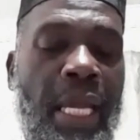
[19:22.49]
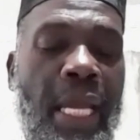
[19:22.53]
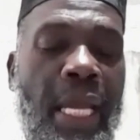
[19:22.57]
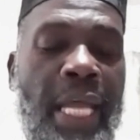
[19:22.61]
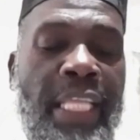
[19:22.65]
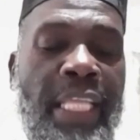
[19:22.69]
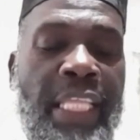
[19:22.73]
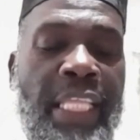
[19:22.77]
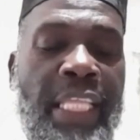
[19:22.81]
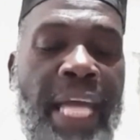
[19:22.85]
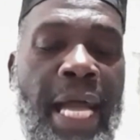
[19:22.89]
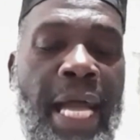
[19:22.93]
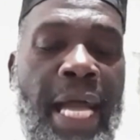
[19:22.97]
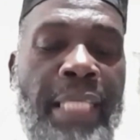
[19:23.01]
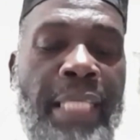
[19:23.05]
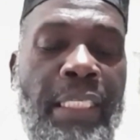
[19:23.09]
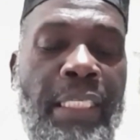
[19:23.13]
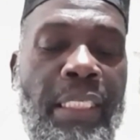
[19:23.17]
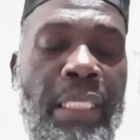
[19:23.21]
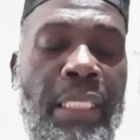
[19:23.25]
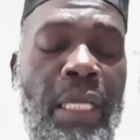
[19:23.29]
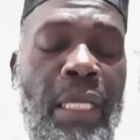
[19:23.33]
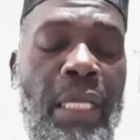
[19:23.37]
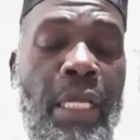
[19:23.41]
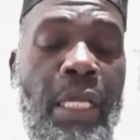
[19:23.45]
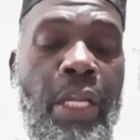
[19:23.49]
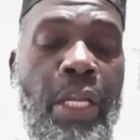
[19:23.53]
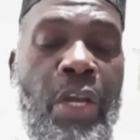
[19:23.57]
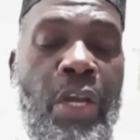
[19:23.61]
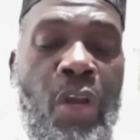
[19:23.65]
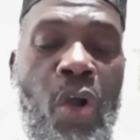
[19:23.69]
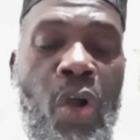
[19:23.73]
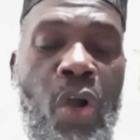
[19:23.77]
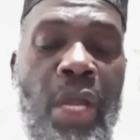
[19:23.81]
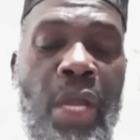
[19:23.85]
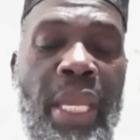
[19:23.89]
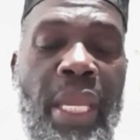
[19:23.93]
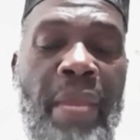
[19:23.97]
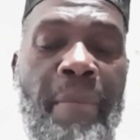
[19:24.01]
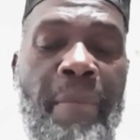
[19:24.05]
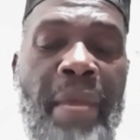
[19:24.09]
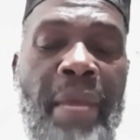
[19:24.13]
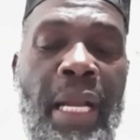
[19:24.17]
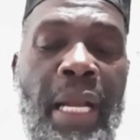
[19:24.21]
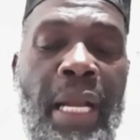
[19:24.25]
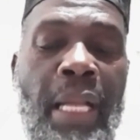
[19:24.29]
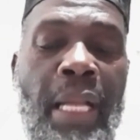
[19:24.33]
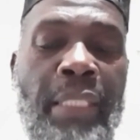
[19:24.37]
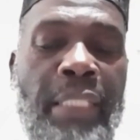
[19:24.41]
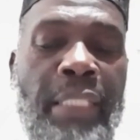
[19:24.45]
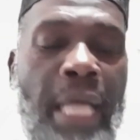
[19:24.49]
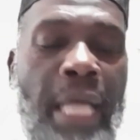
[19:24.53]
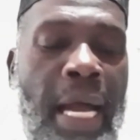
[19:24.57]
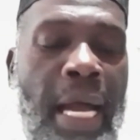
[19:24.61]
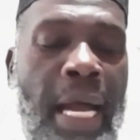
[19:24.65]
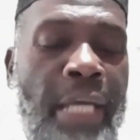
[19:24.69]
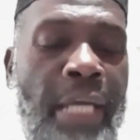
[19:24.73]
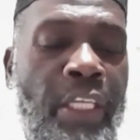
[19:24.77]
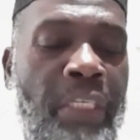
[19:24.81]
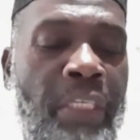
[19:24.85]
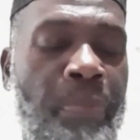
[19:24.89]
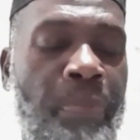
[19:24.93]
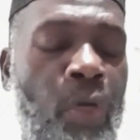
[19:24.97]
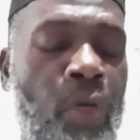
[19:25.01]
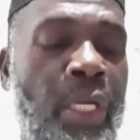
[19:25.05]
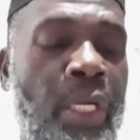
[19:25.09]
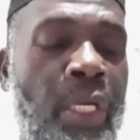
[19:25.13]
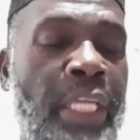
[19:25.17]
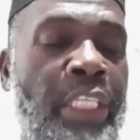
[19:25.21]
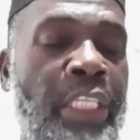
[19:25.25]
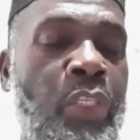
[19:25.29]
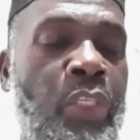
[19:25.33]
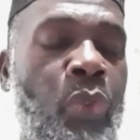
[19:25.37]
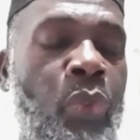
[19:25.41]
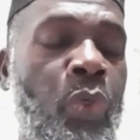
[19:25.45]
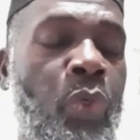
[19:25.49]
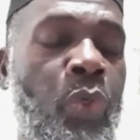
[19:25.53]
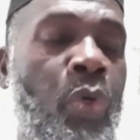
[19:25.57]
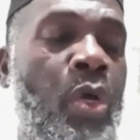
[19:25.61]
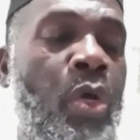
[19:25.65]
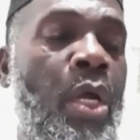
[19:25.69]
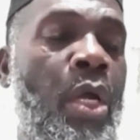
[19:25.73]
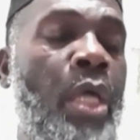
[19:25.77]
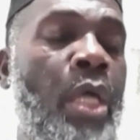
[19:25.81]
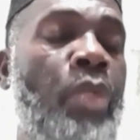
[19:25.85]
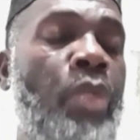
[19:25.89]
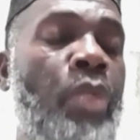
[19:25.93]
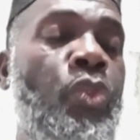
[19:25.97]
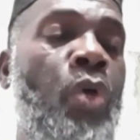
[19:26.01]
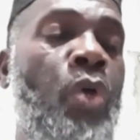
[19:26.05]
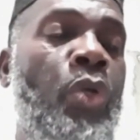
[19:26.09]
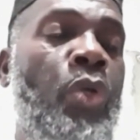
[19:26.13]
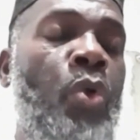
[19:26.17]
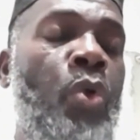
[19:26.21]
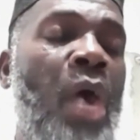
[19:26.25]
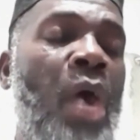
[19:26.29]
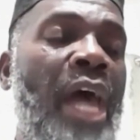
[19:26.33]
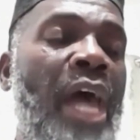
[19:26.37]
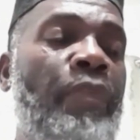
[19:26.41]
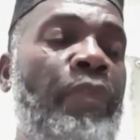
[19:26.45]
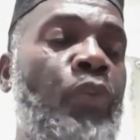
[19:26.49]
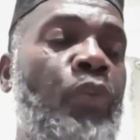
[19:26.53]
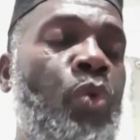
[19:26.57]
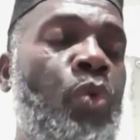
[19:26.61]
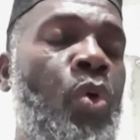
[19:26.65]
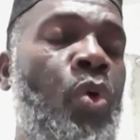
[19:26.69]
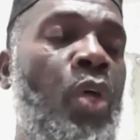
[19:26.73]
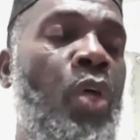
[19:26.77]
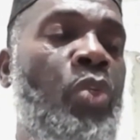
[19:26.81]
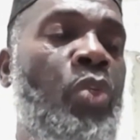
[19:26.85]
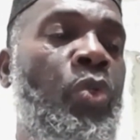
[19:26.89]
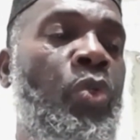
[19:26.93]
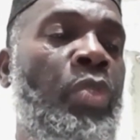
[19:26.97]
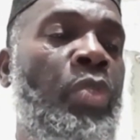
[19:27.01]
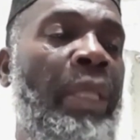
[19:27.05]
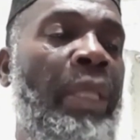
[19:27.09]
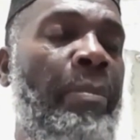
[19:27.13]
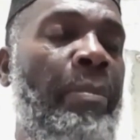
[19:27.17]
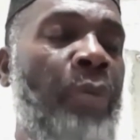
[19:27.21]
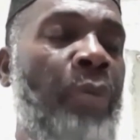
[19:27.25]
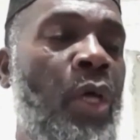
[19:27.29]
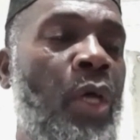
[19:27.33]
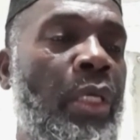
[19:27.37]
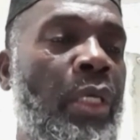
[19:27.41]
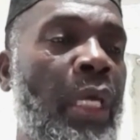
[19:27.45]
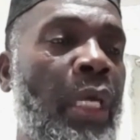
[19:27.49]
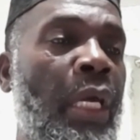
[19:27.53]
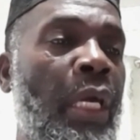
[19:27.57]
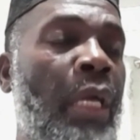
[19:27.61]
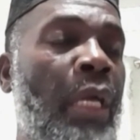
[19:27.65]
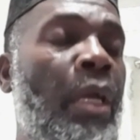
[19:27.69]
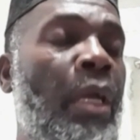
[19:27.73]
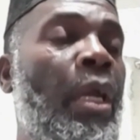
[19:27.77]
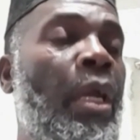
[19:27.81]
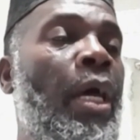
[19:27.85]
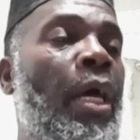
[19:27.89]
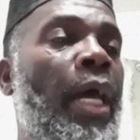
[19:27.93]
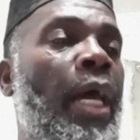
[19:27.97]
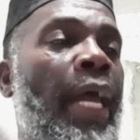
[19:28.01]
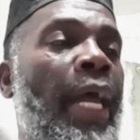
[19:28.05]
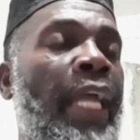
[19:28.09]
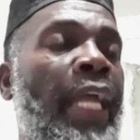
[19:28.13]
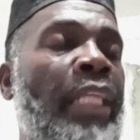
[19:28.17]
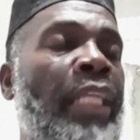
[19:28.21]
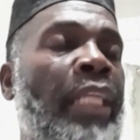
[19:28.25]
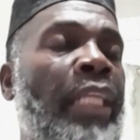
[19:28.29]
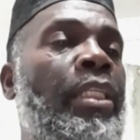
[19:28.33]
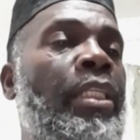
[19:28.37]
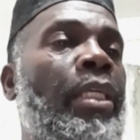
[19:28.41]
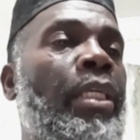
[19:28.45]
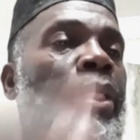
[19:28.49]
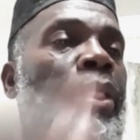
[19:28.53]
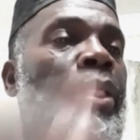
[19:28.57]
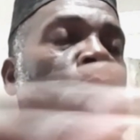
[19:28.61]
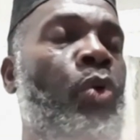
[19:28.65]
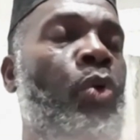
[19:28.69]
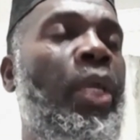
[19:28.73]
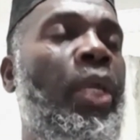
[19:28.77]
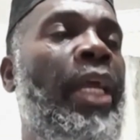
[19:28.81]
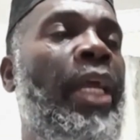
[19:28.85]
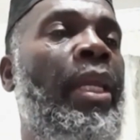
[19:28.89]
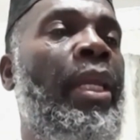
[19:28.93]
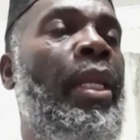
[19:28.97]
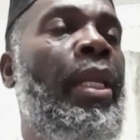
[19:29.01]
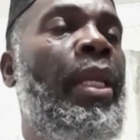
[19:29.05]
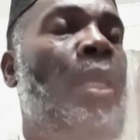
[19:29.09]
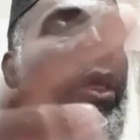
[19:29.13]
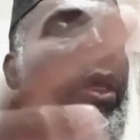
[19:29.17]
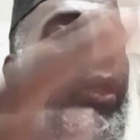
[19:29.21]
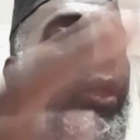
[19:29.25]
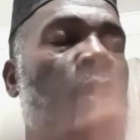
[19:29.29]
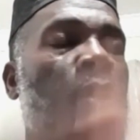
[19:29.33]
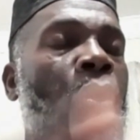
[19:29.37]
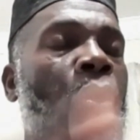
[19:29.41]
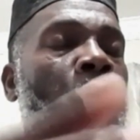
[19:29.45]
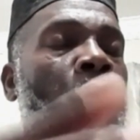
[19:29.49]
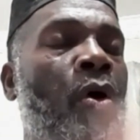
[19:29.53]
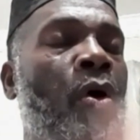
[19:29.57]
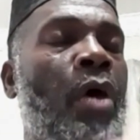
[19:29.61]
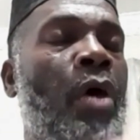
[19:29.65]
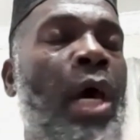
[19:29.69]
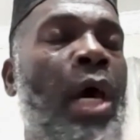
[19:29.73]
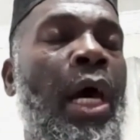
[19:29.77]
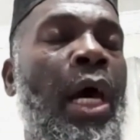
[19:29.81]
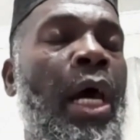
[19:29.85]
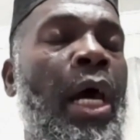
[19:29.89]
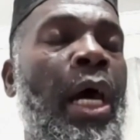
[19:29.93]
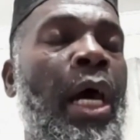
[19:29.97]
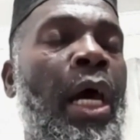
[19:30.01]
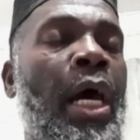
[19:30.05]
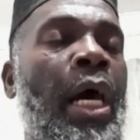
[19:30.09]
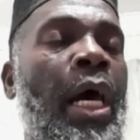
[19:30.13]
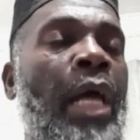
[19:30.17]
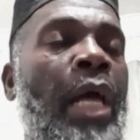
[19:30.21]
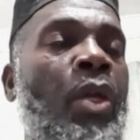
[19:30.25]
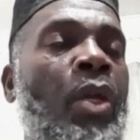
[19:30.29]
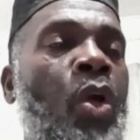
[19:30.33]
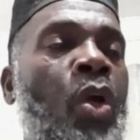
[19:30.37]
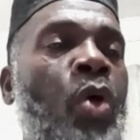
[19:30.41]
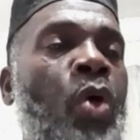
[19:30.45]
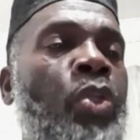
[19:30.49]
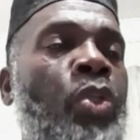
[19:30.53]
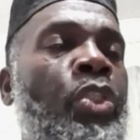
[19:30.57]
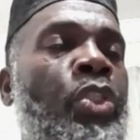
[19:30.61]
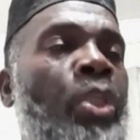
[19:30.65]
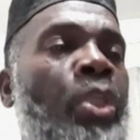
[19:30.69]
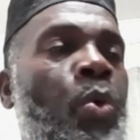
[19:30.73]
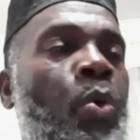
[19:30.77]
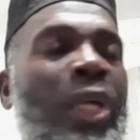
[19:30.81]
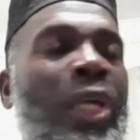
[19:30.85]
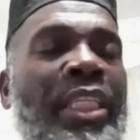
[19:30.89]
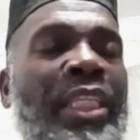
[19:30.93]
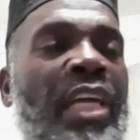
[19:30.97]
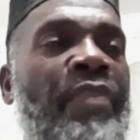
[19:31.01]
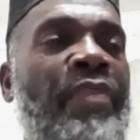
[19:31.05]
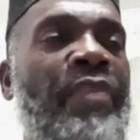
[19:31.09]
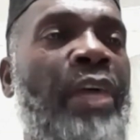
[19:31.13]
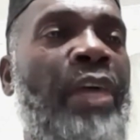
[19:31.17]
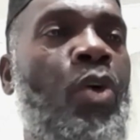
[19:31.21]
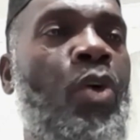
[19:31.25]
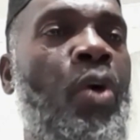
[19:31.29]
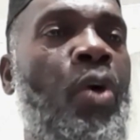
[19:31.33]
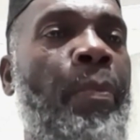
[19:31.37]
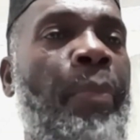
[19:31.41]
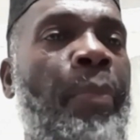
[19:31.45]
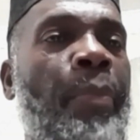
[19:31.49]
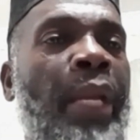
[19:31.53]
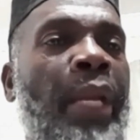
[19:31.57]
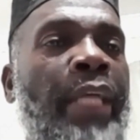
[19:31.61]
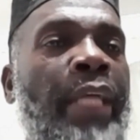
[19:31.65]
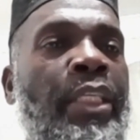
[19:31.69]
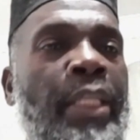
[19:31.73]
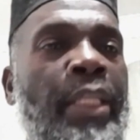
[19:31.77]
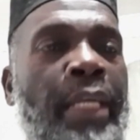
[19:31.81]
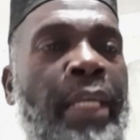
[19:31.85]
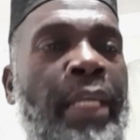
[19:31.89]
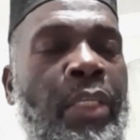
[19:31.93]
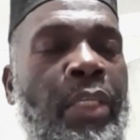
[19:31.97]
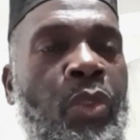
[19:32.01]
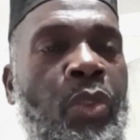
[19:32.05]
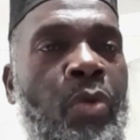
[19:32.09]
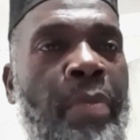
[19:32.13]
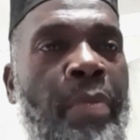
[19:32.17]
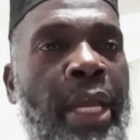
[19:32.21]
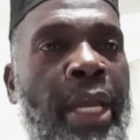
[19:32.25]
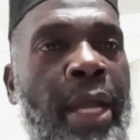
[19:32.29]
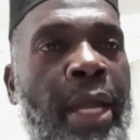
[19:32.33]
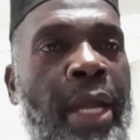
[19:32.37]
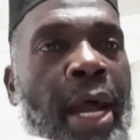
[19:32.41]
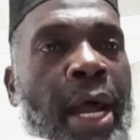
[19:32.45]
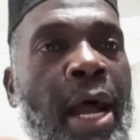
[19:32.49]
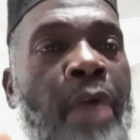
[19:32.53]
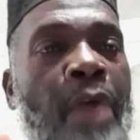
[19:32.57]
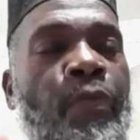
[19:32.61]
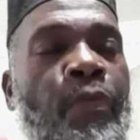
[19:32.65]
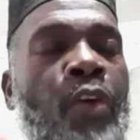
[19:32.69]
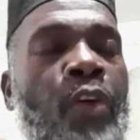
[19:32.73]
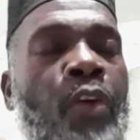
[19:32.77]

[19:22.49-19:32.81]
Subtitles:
And thus, no emails are responded to. So you have to go to the portal, and you can, lodge whatever complaint that you may have,